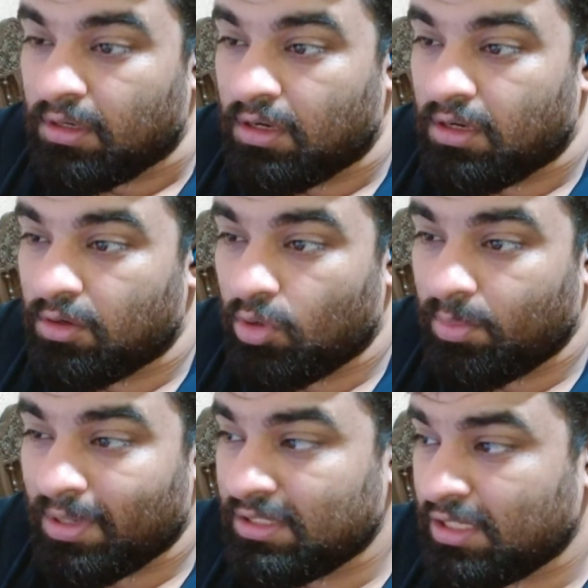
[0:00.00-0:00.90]
What
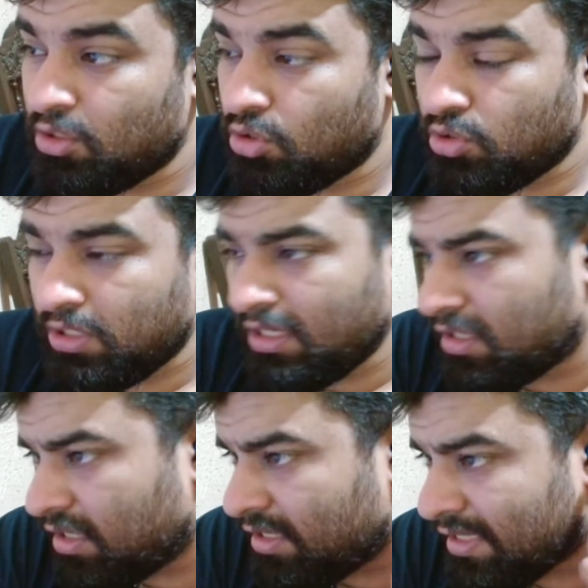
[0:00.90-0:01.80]
buds are you using?
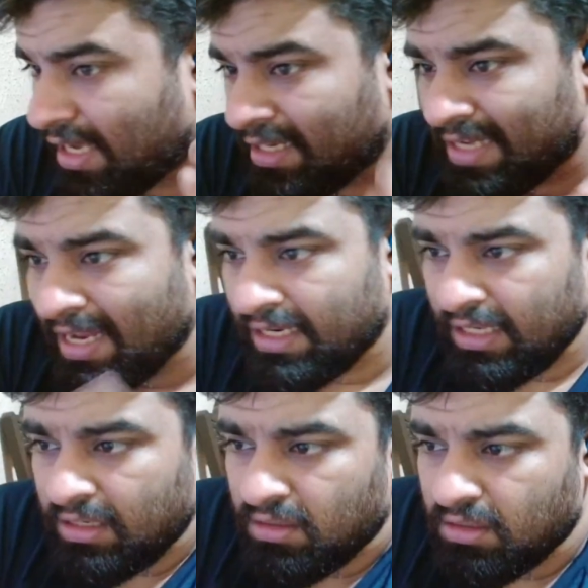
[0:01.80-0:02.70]
Skull
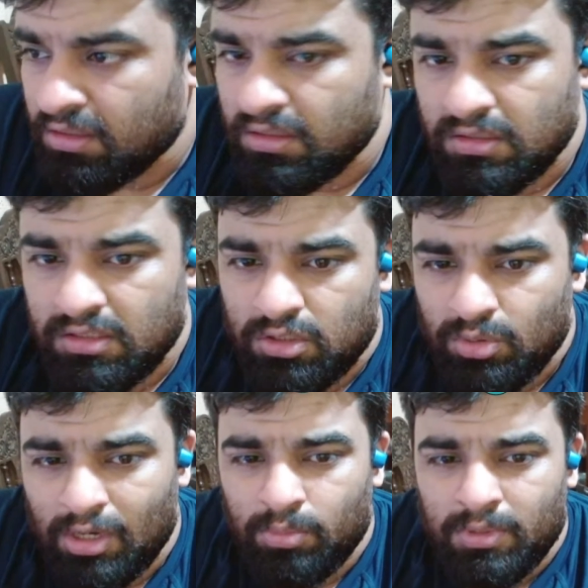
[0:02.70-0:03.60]
Candy,
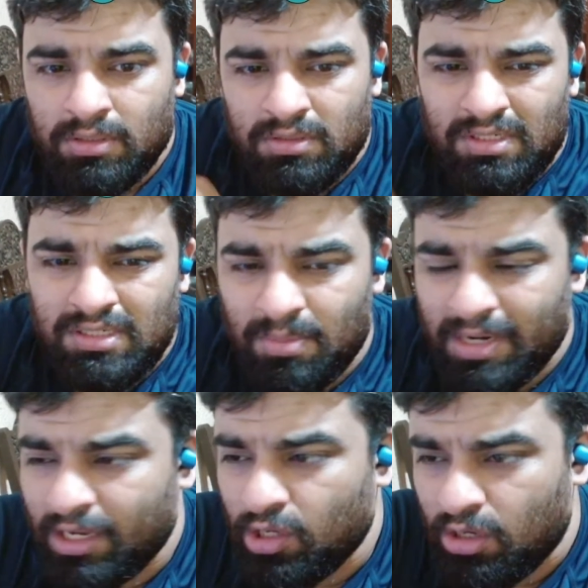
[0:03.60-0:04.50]
Tualumba. Just some
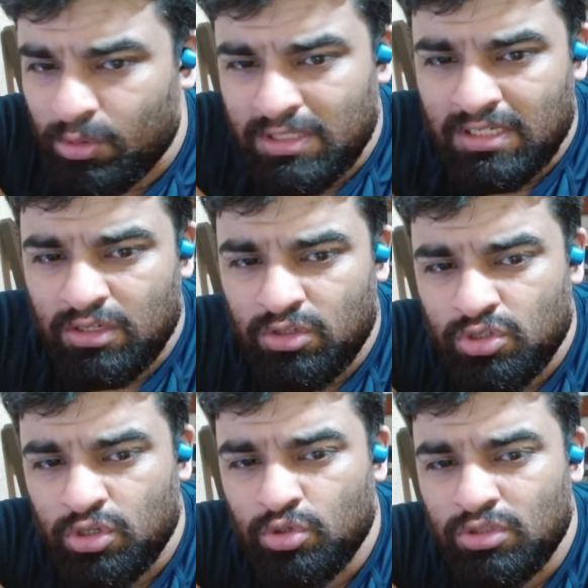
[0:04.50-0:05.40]
regular ones I used
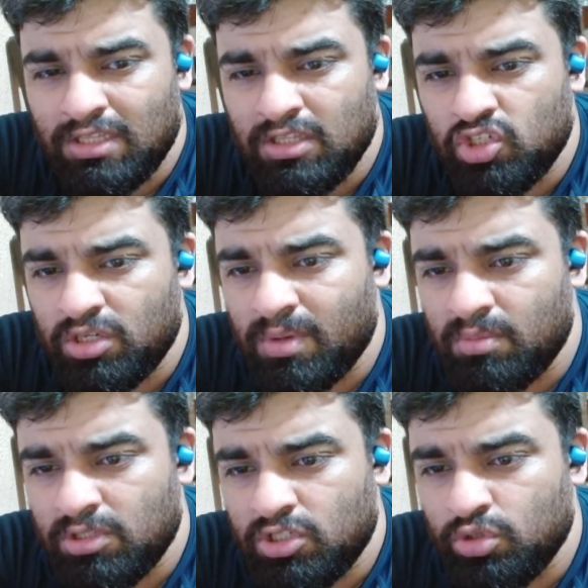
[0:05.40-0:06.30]
to use at the gym. I'm
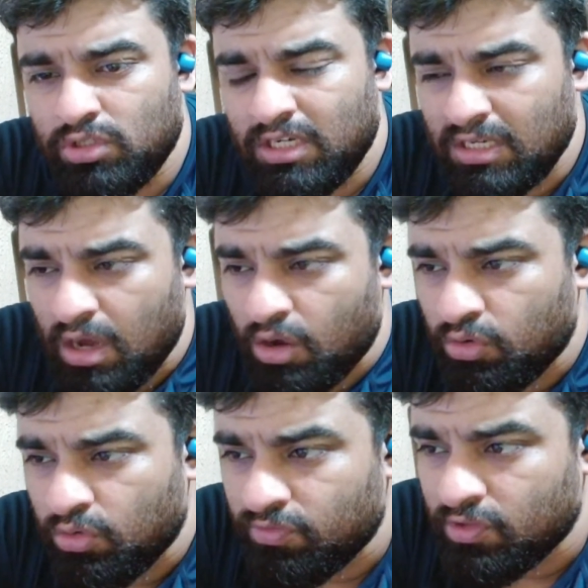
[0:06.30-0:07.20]
just using it
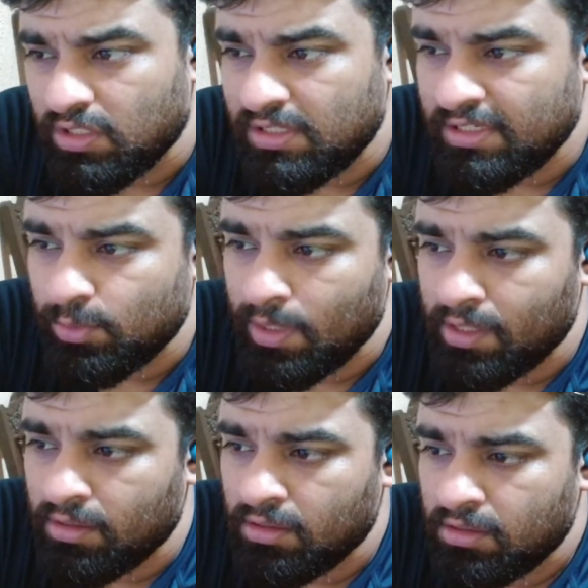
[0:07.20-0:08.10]
now for this as well.
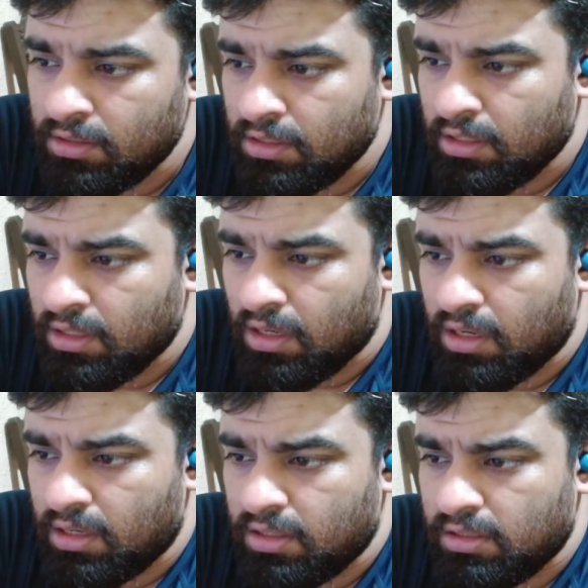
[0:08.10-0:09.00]

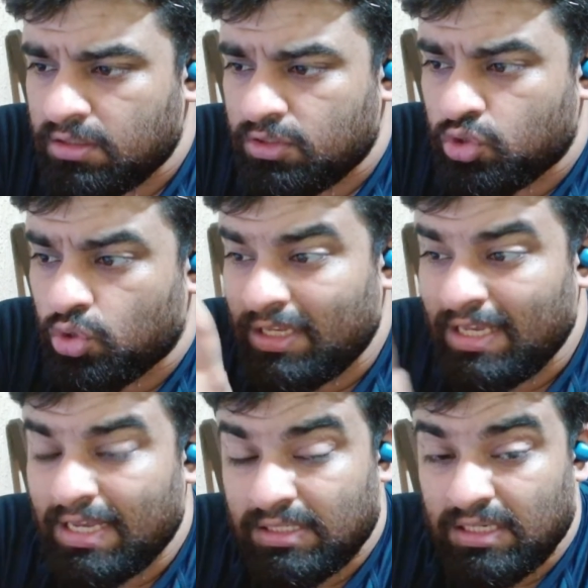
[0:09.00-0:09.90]
So
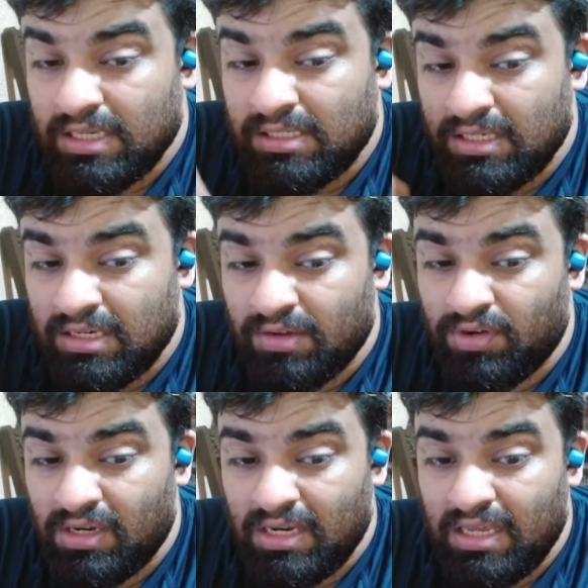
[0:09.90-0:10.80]
yes, it's a
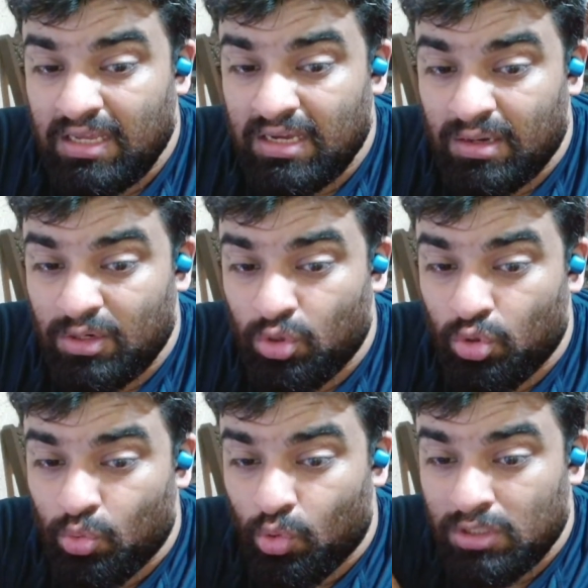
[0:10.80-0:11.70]
different league. I don't know
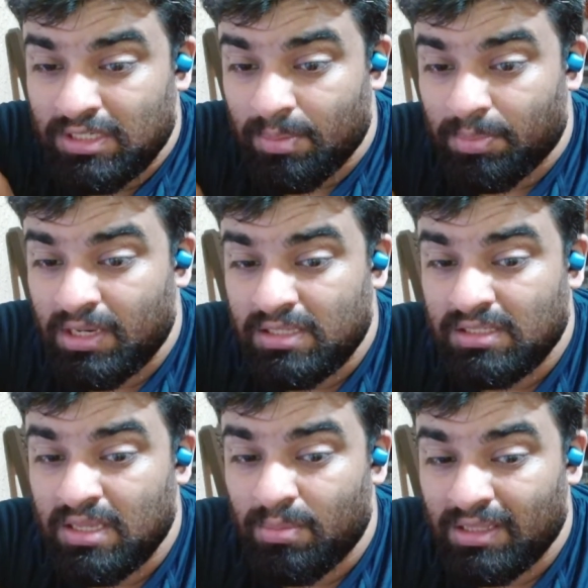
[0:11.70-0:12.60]
what separates
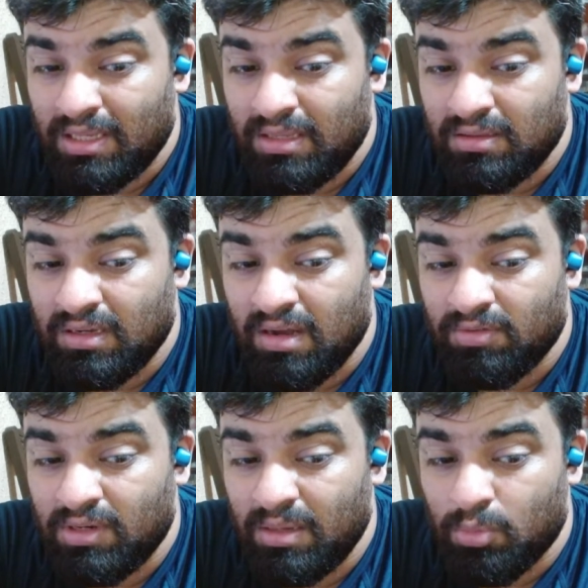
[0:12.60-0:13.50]
them. I think the
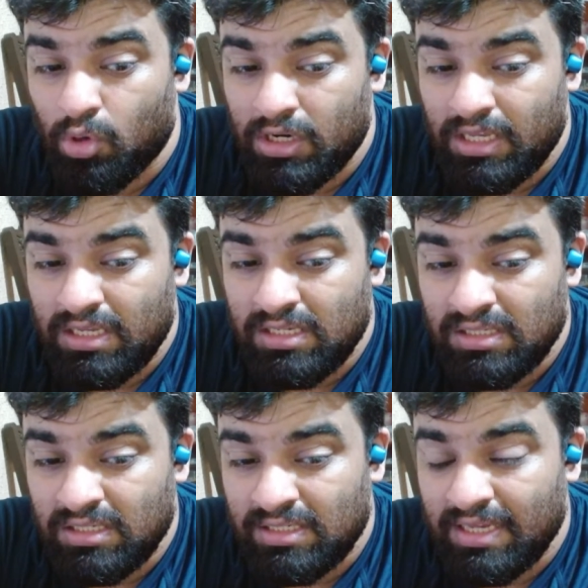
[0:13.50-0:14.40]
governing body is
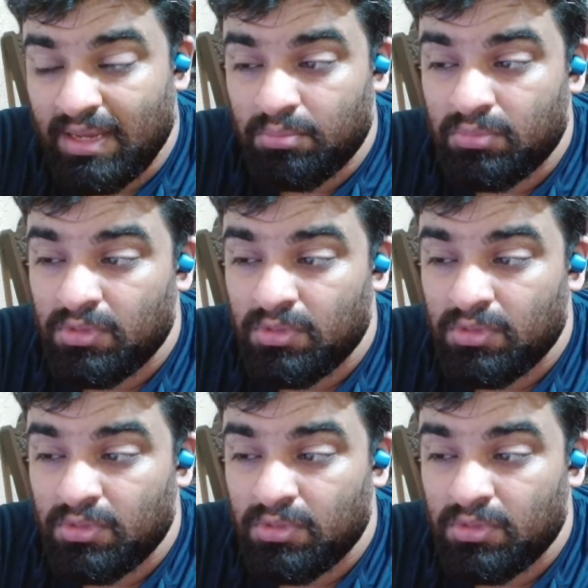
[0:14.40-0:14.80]
the same,